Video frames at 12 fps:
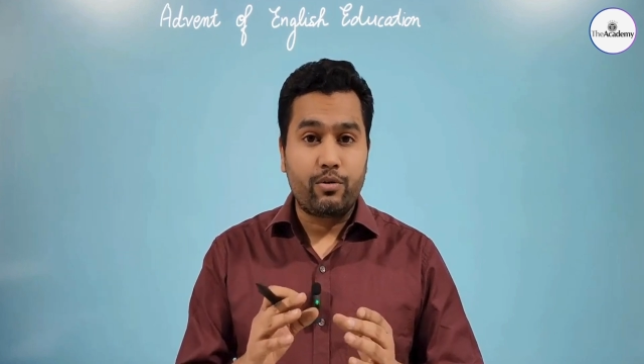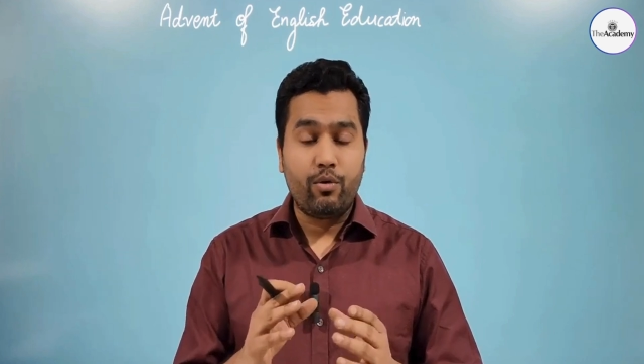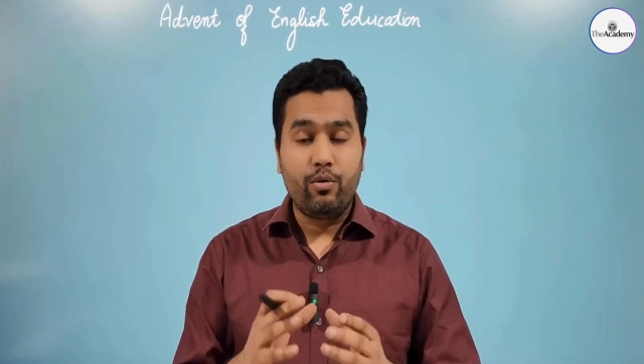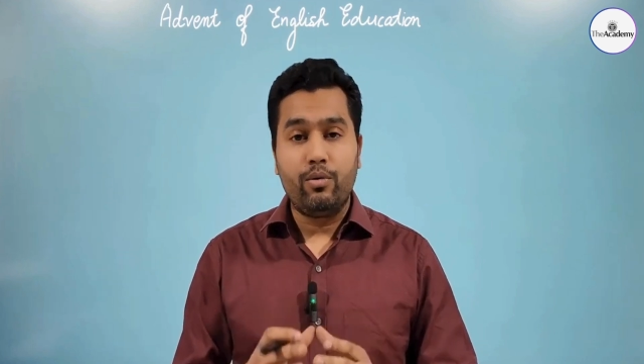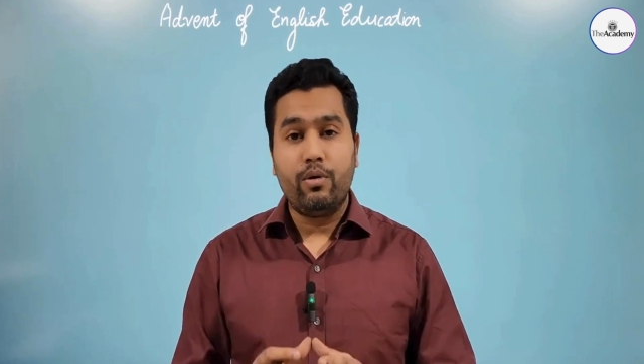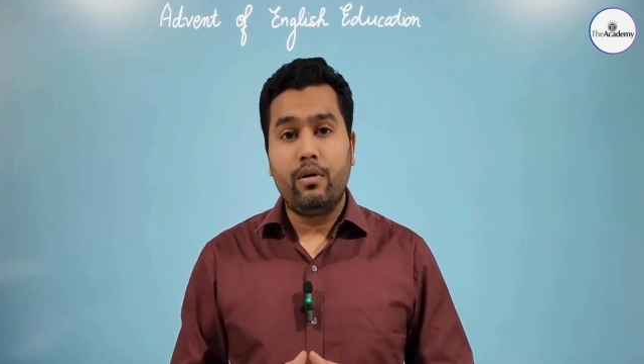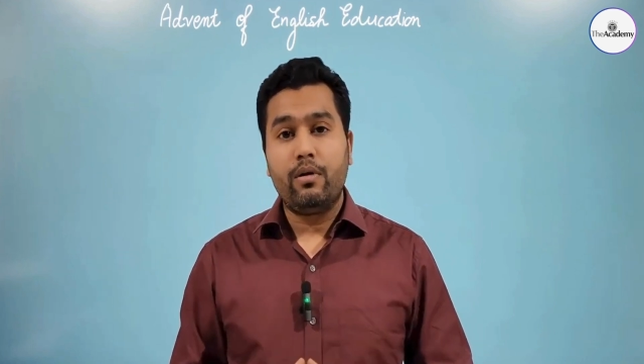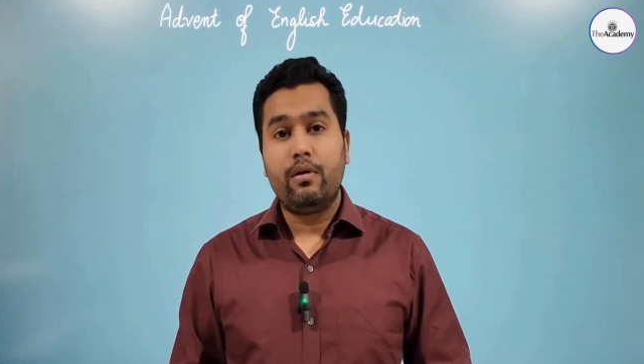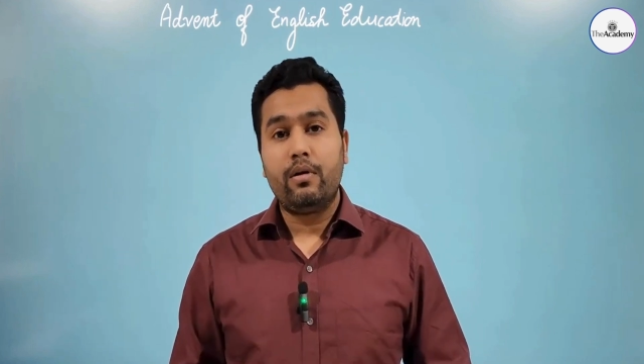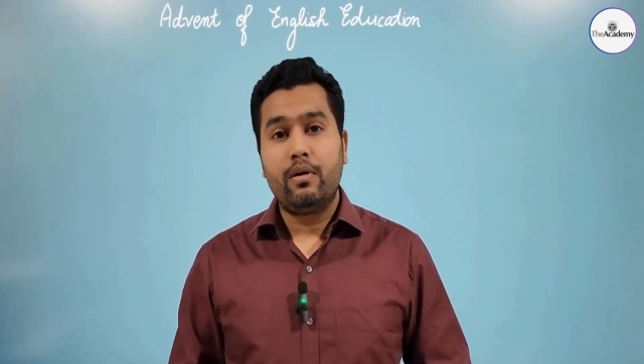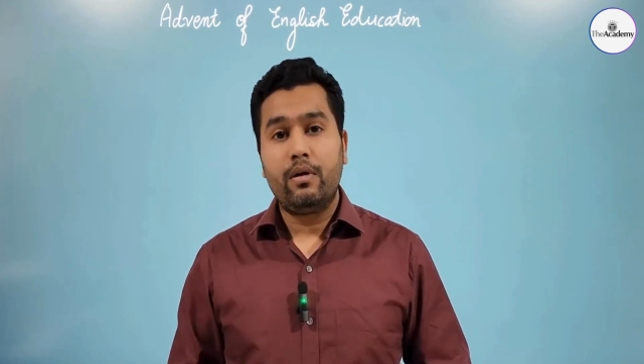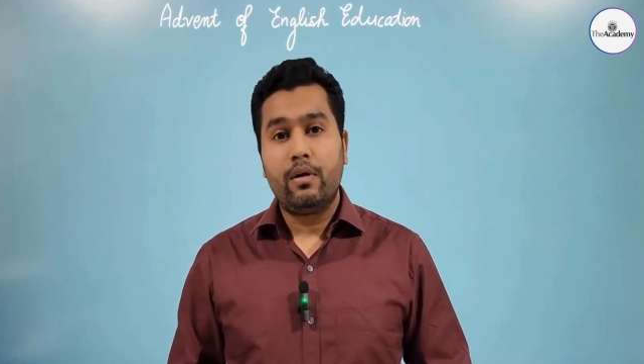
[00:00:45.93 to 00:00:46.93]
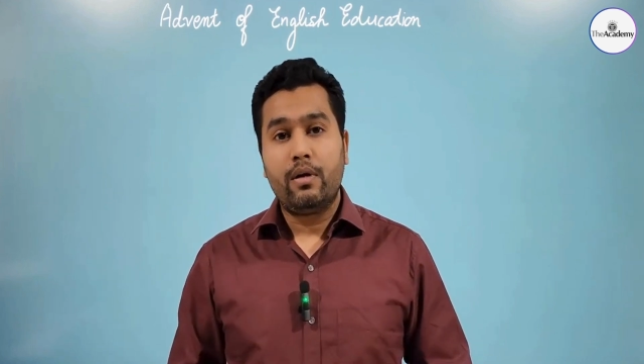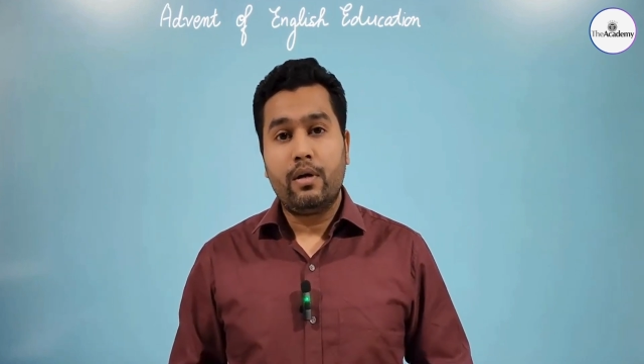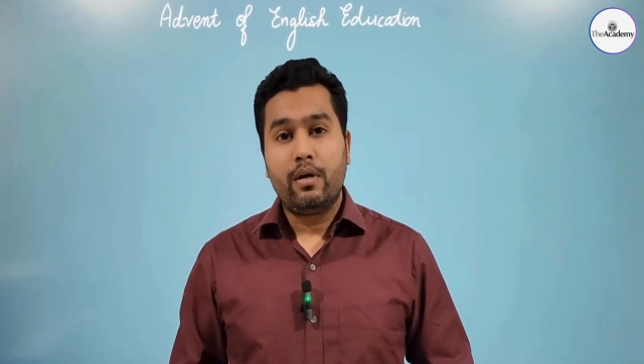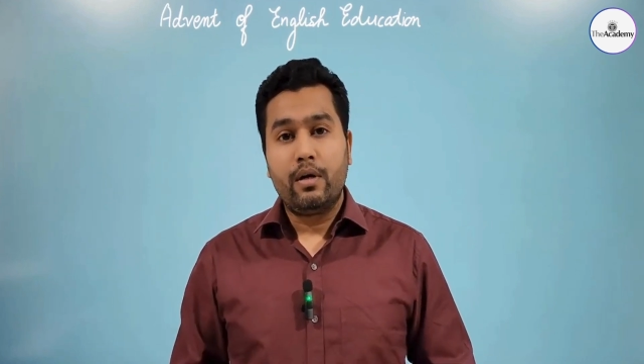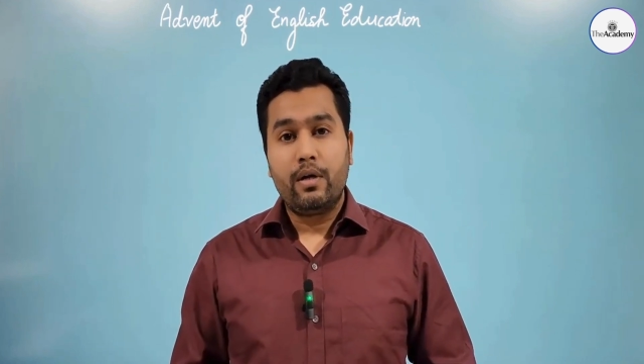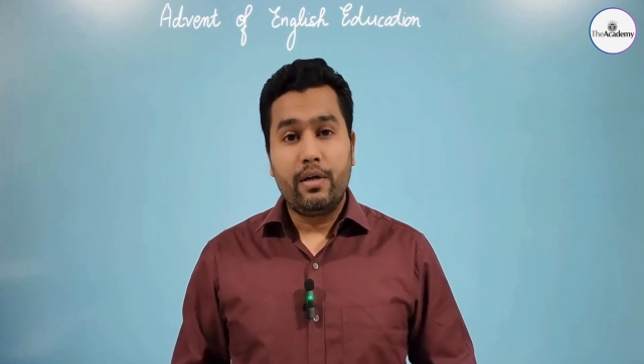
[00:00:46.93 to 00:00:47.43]
role
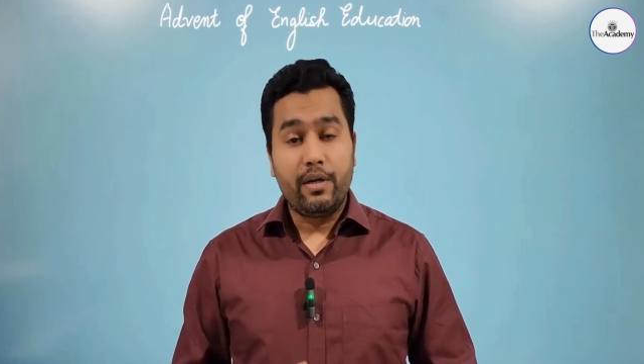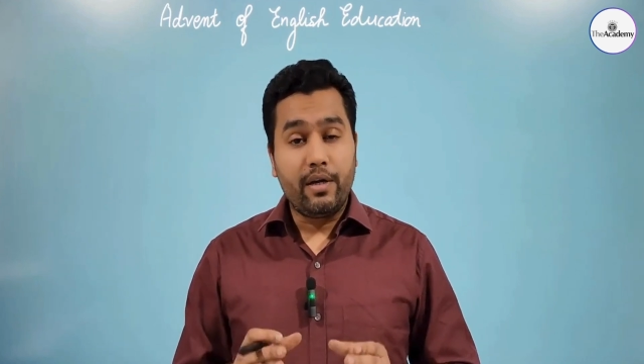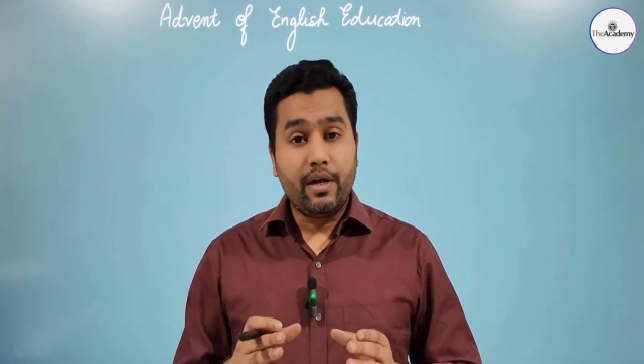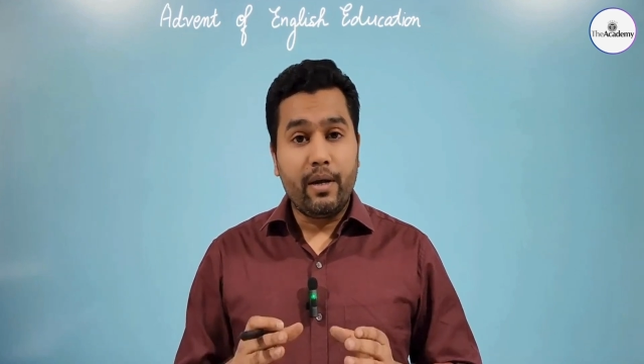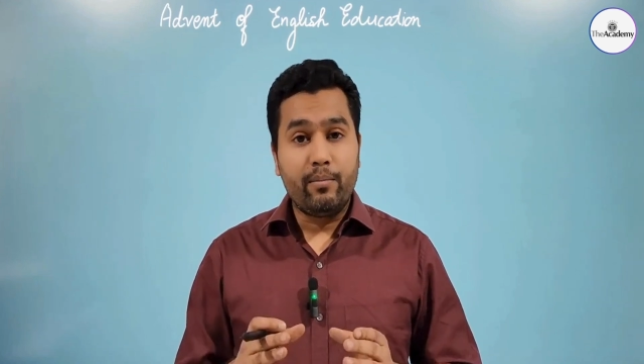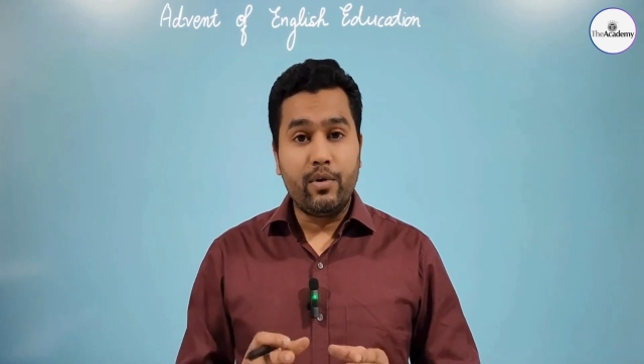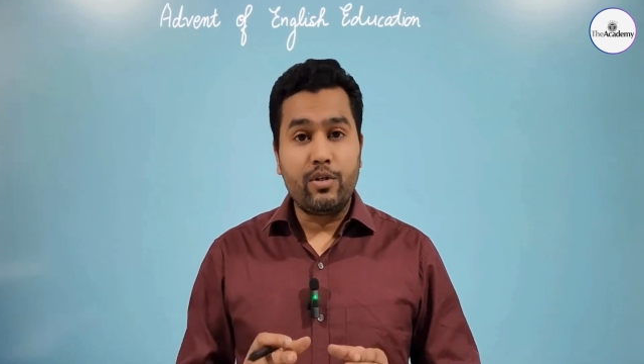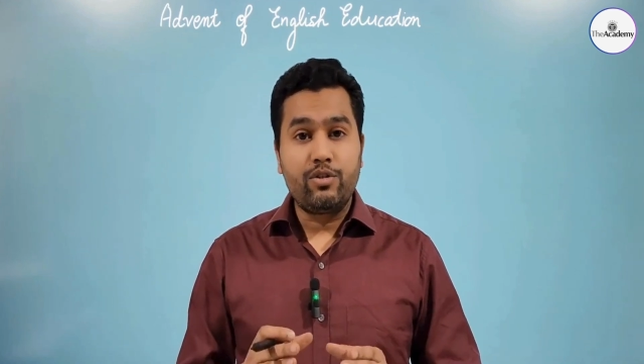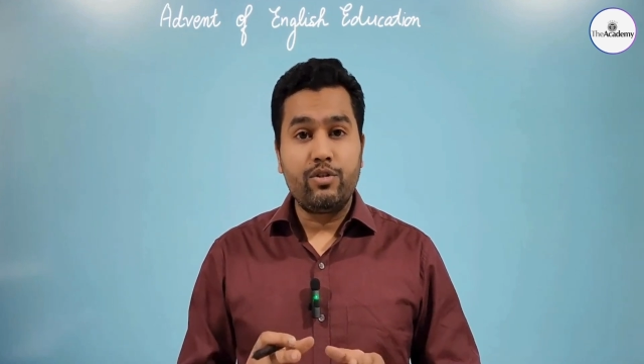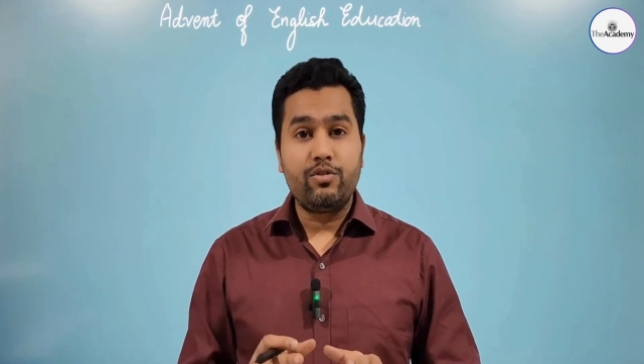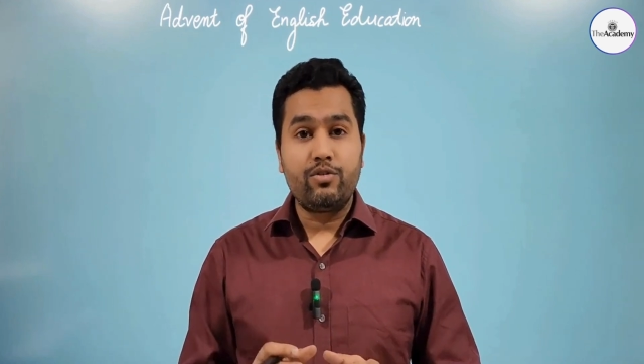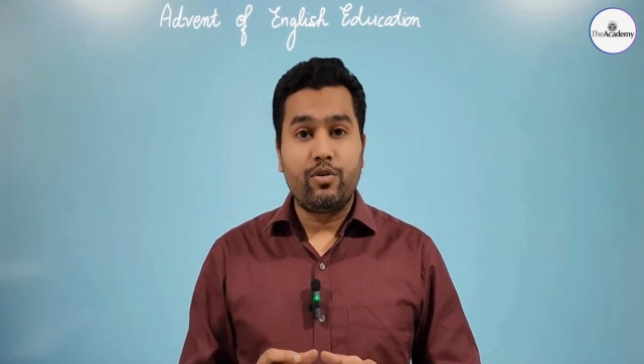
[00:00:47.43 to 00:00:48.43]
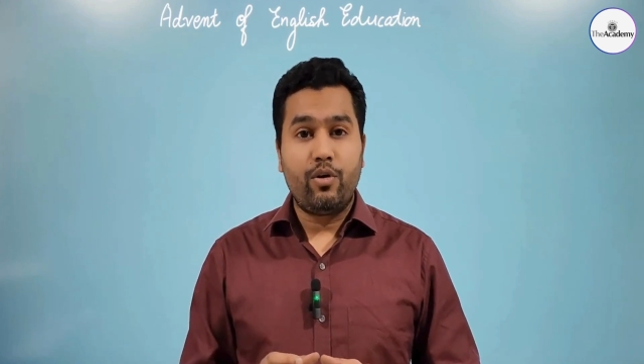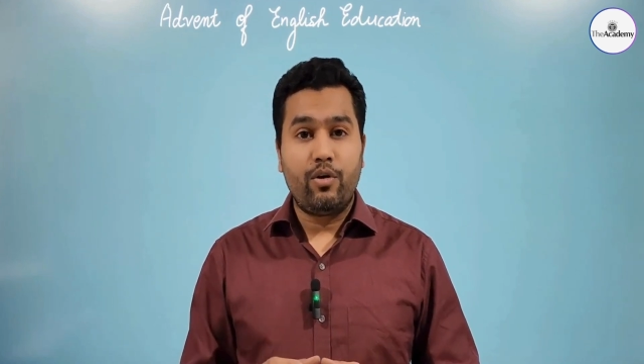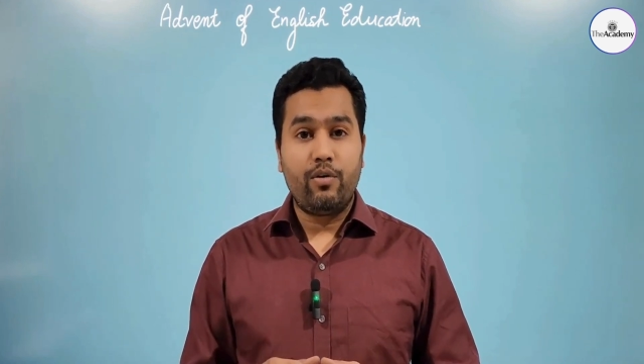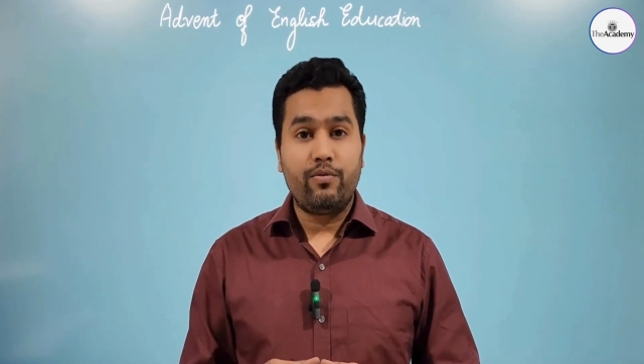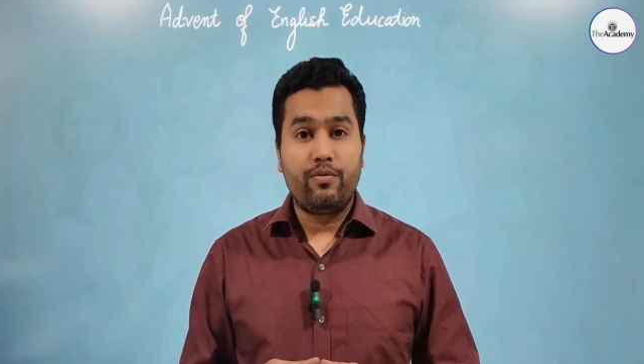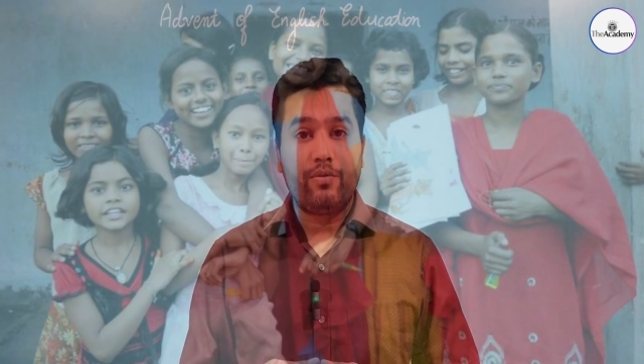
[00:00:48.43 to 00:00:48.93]
in emergence
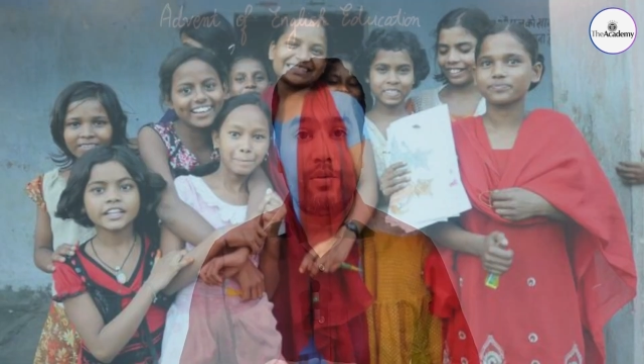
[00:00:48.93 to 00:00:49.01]
of